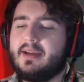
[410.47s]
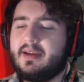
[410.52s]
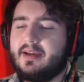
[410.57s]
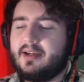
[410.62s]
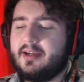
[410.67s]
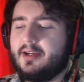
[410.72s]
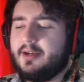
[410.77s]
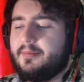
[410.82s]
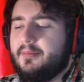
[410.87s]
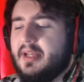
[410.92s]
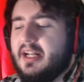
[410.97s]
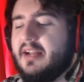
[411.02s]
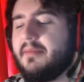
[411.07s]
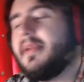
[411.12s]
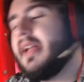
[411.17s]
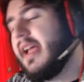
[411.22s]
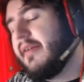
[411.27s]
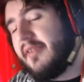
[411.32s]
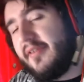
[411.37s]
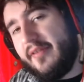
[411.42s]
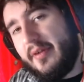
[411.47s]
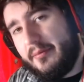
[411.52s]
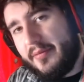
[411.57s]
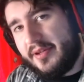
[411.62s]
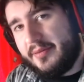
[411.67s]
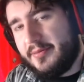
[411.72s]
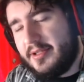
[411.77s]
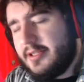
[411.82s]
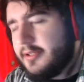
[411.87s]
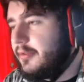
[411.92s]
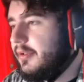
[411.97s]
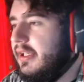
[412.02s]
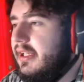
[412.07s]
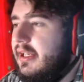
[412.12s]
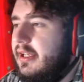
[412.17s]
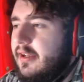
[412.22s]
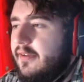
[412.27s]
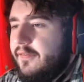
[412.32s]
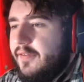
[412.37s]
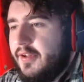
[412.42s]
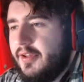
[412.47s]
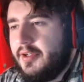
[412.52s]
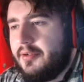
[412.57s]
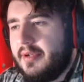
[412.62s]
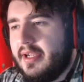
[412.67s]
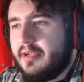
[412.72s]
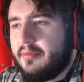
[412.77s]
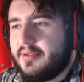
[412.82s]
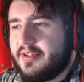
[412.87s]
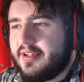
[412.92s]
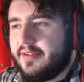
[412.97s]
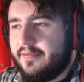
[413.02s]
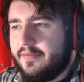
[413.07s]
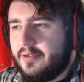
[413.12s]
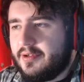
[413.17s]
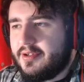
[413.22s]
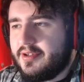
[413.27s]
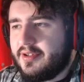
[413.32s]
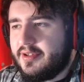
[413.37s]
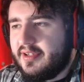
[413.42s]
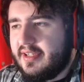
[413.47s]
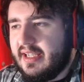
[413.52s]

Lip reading: And I've been having fun with them too. Filthy Rake was the first